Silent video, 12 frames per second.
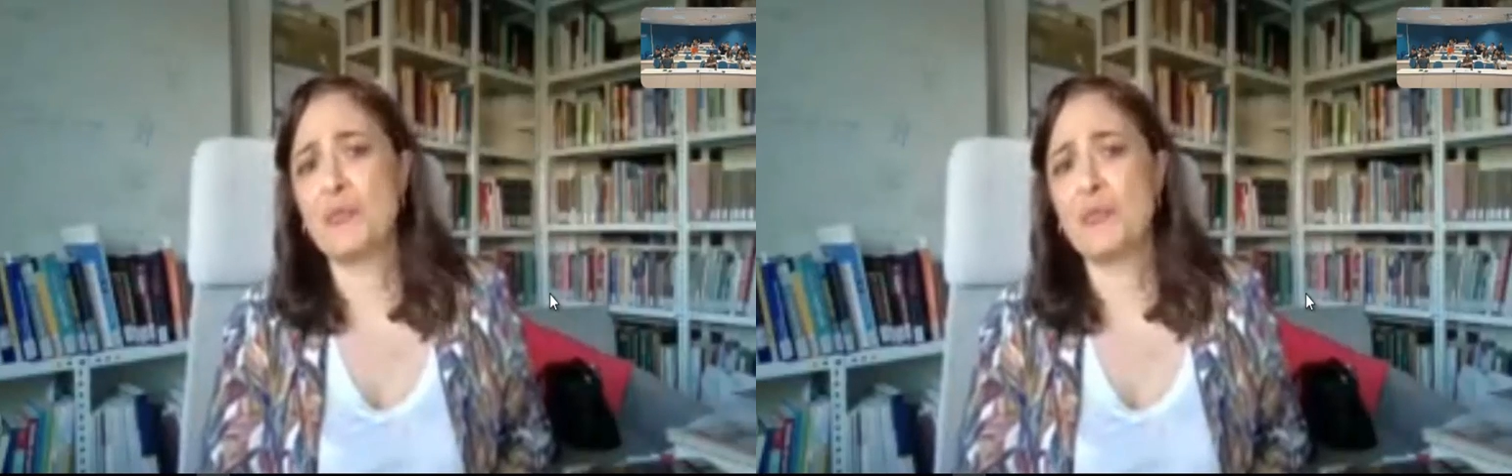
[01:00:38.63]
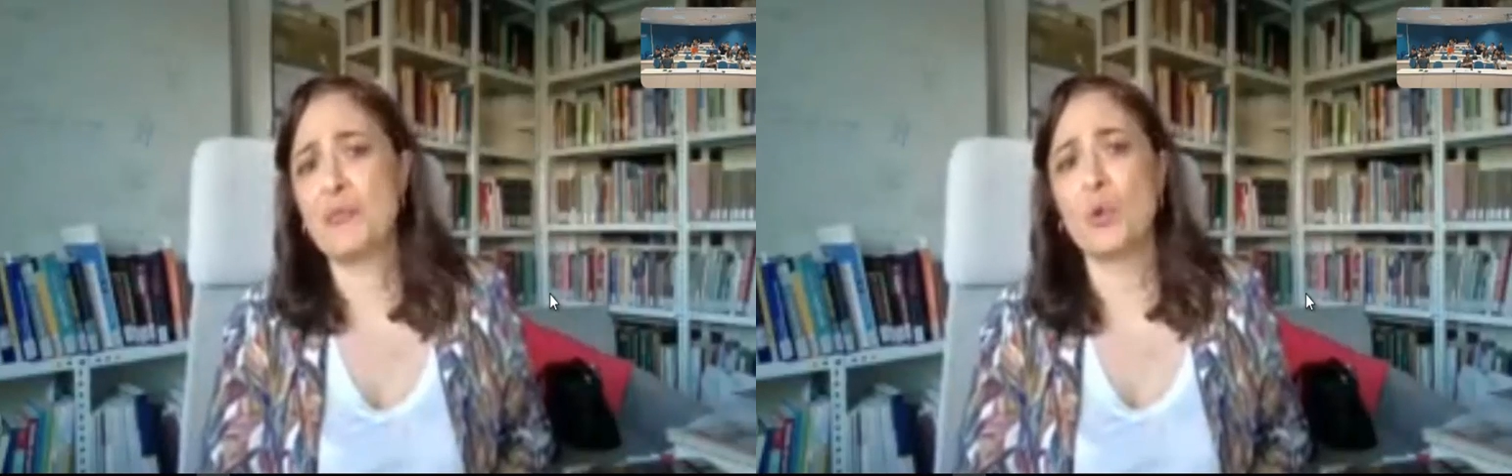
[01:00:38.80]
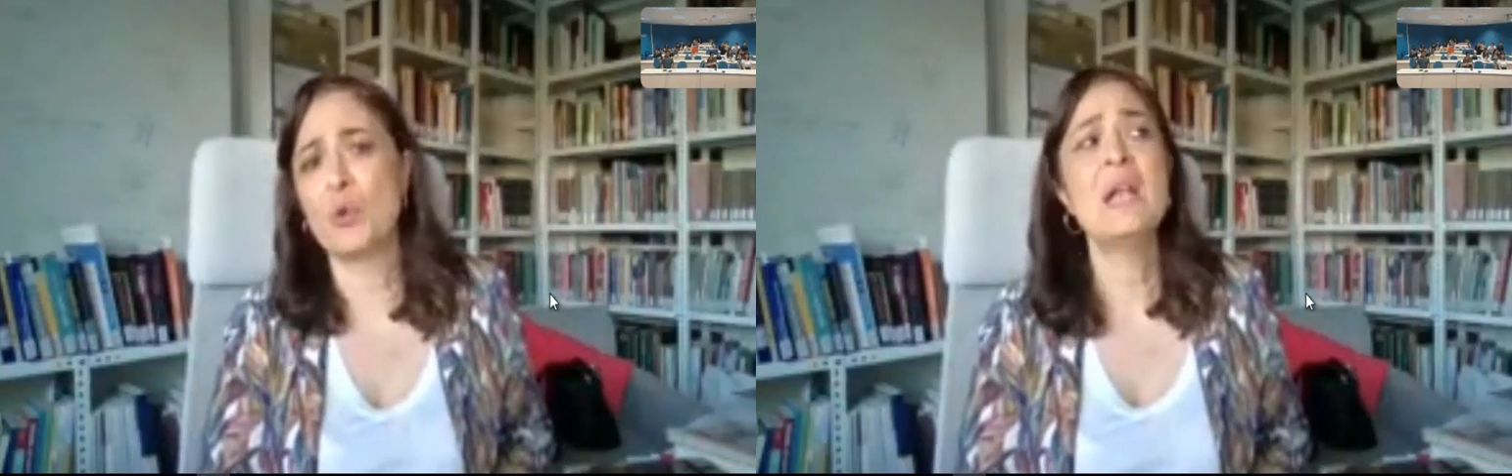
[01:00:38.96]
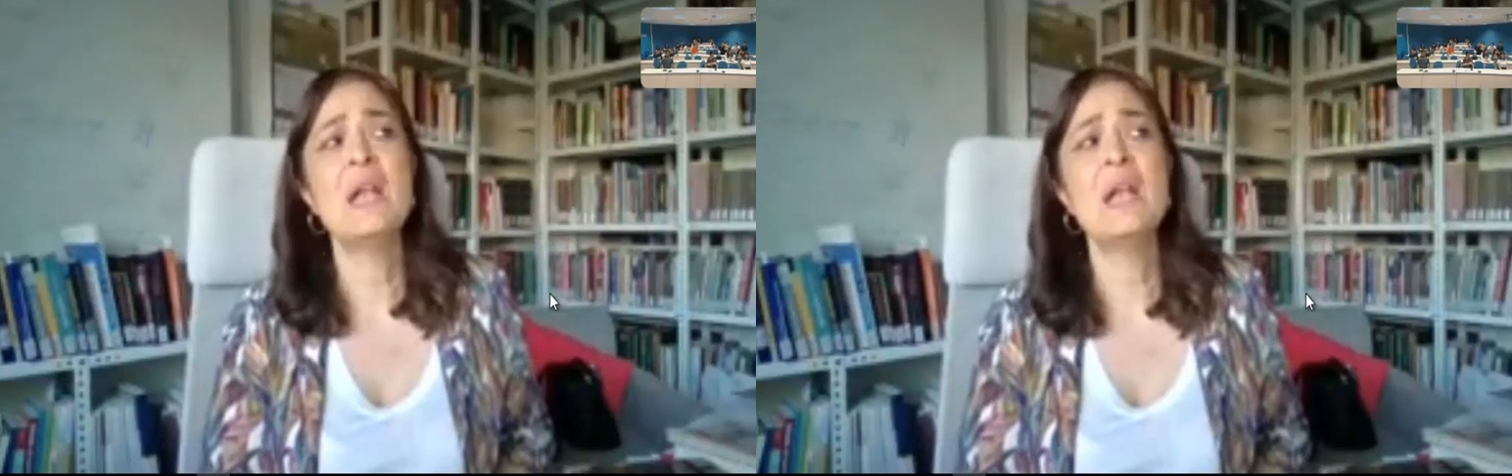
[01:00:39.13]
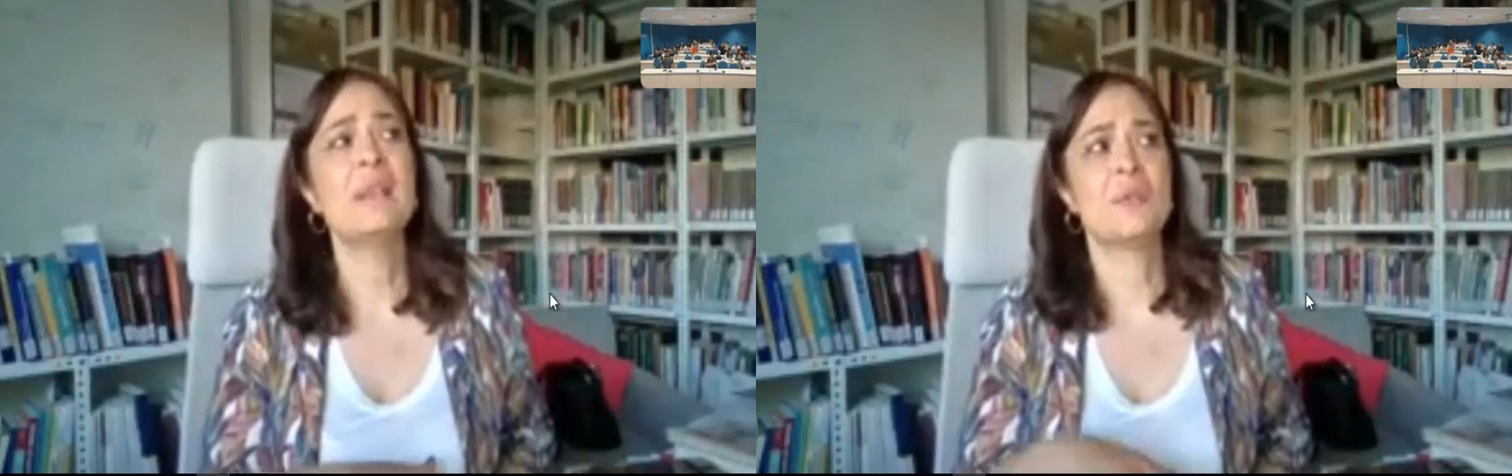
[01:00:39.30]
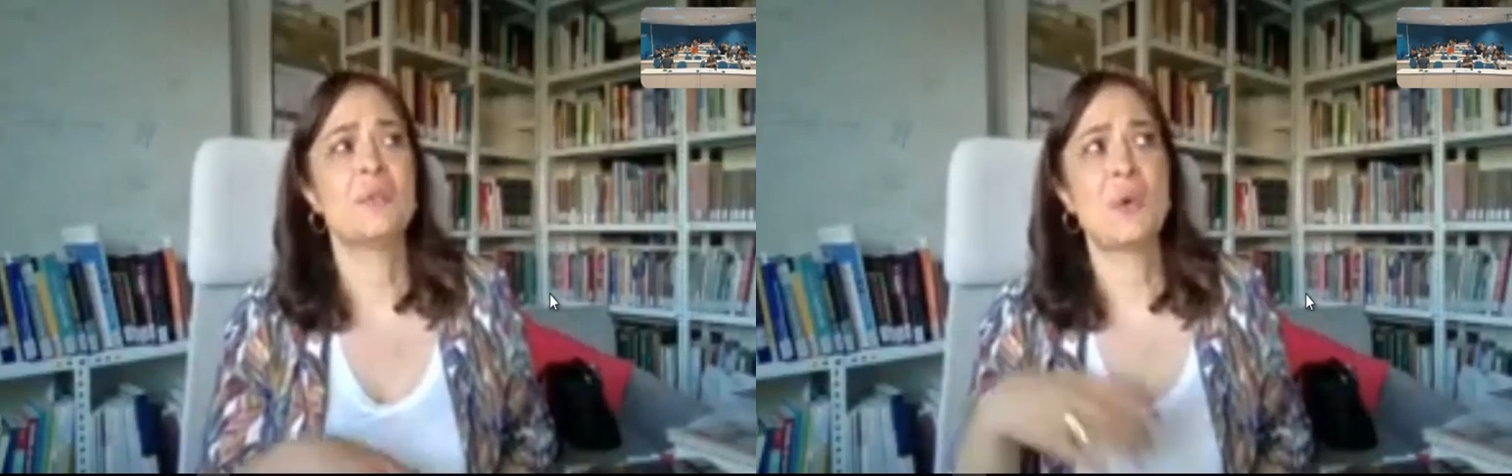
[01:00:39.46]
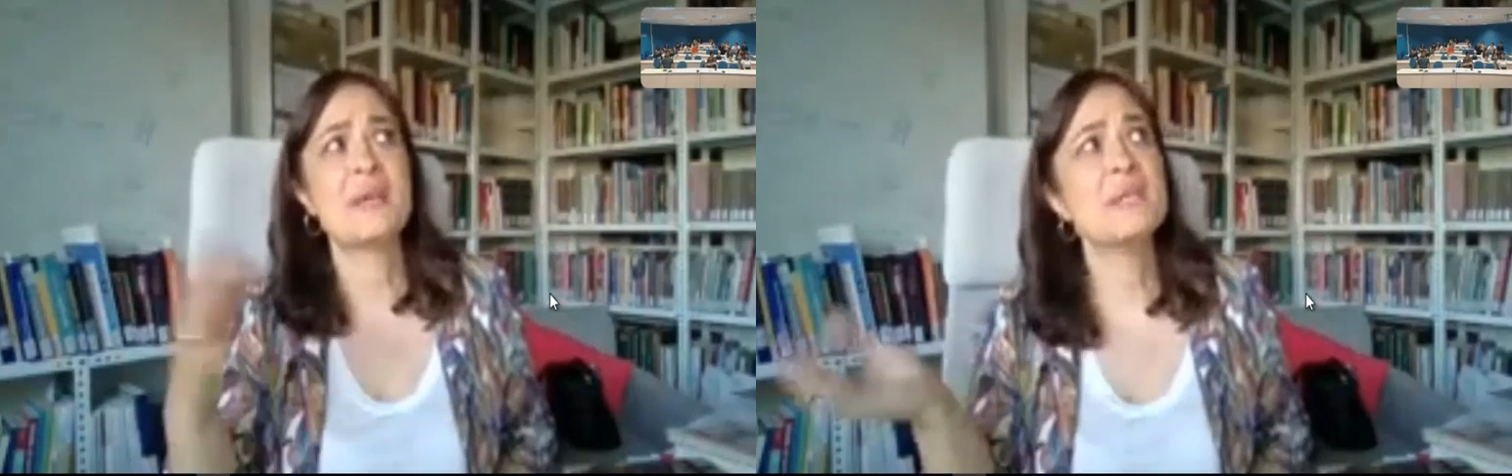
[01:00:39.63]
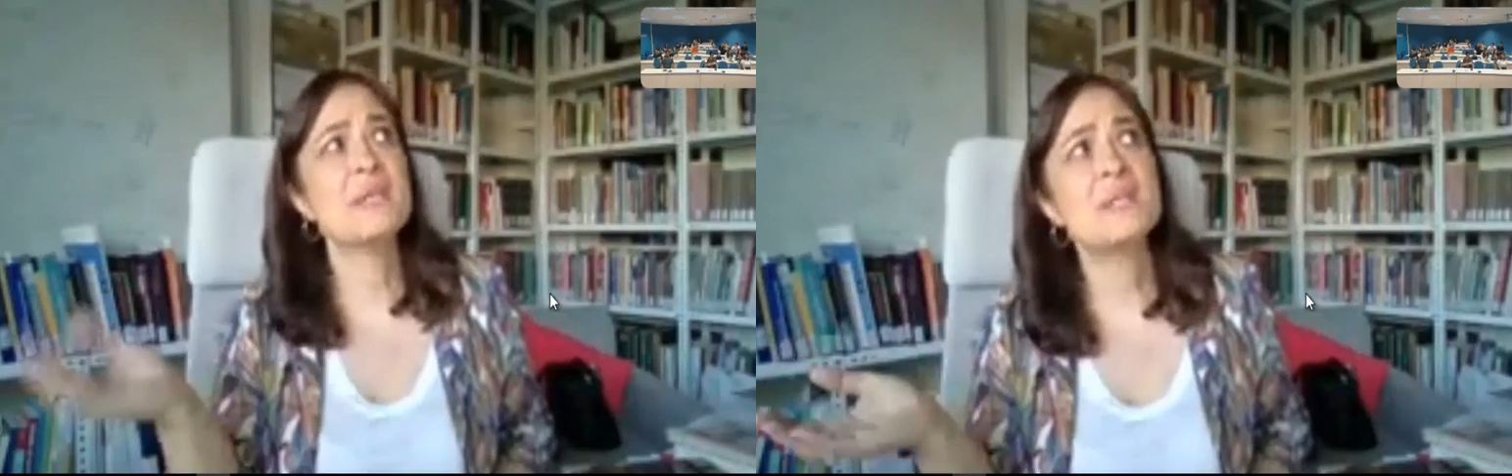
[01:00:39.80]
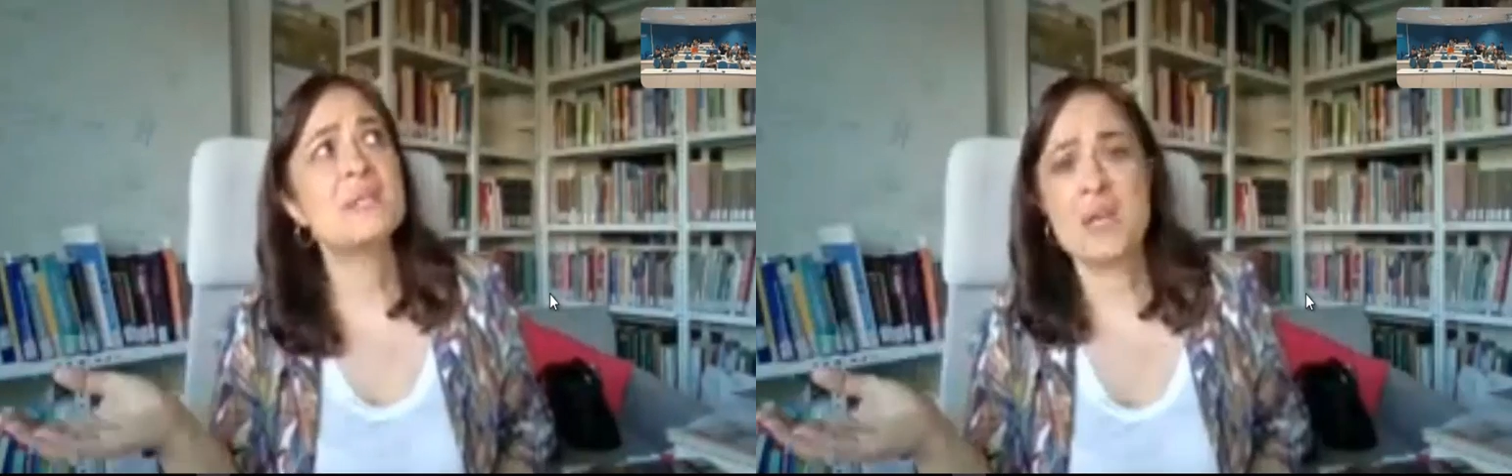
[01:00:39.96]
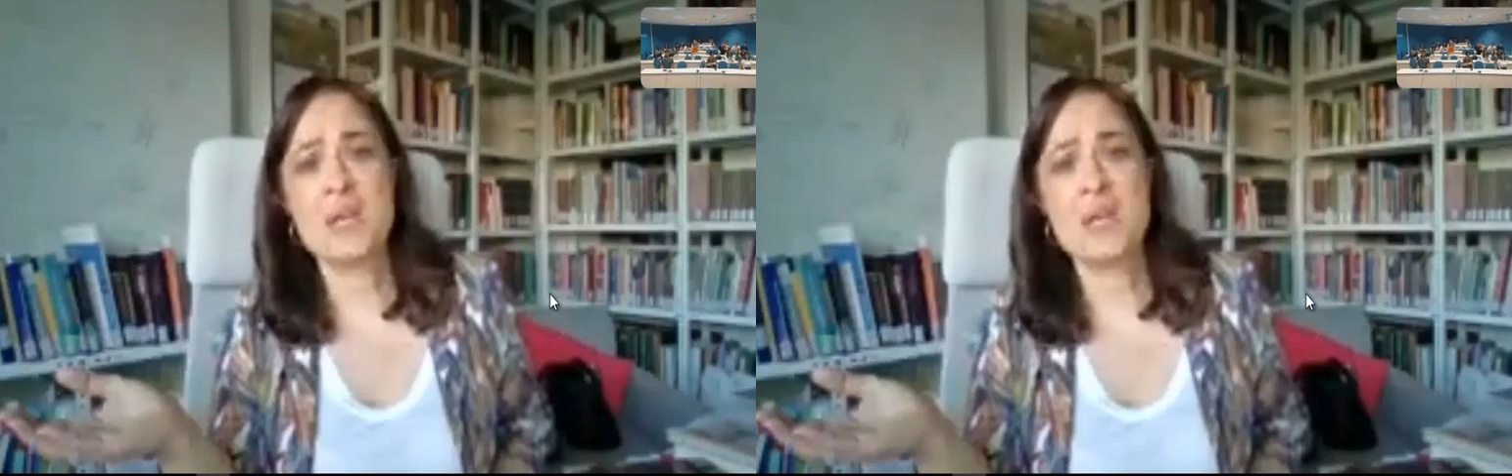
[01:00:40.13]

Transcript: is very helpful.